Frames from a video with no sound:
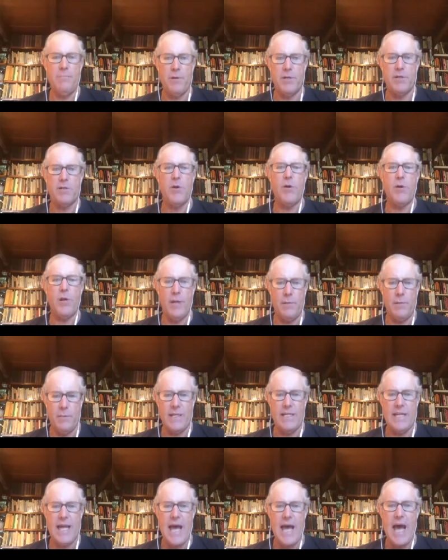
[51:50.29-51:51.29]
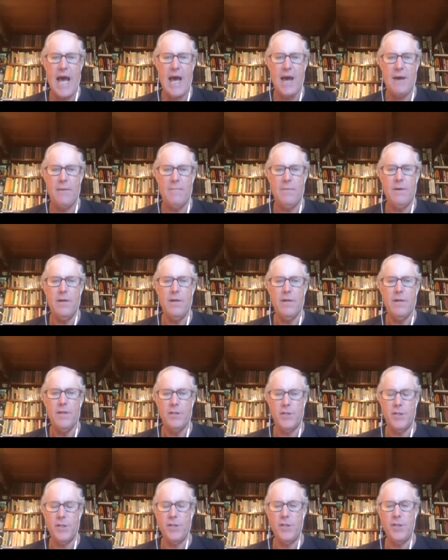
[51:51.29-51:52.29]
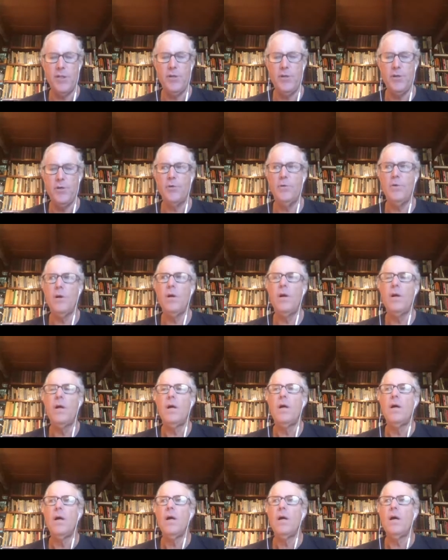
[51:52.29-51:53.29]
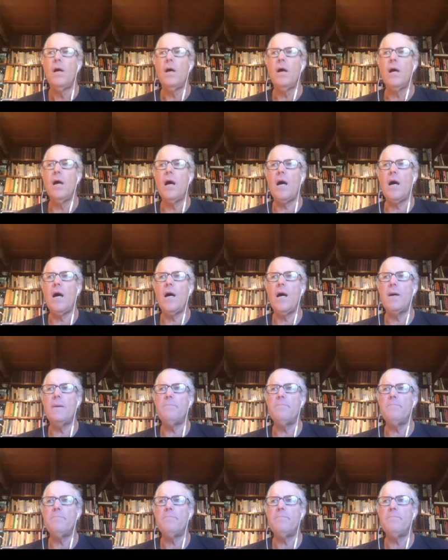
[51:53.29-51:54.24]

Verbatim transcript: petroleum, and time to do. Um,